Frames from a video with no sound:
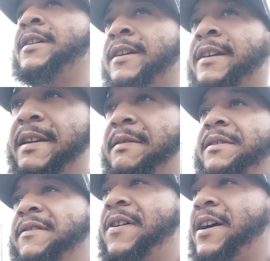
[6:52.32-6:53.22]
even
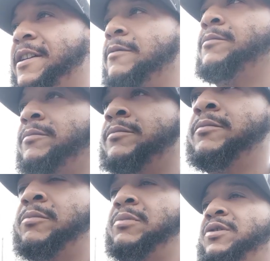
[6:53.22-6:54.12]
if I am
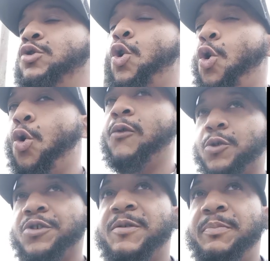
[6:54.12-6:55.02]

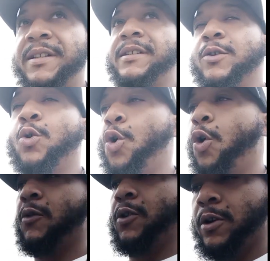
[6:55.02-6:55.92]
overspending or
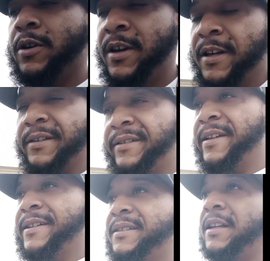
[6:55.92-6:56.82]
over
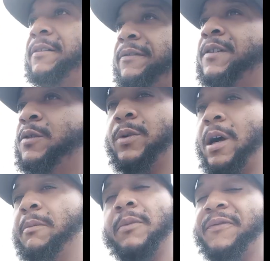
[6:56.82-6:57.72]
getting stuff,
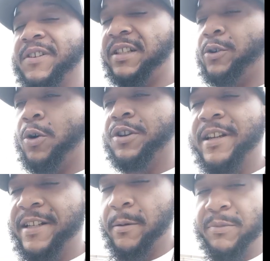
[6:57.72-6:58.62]
I'm eventually going to
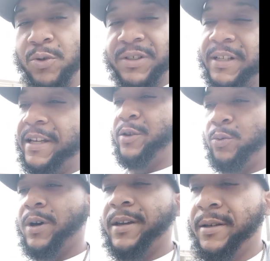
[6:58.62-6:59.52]
end up using it anyway.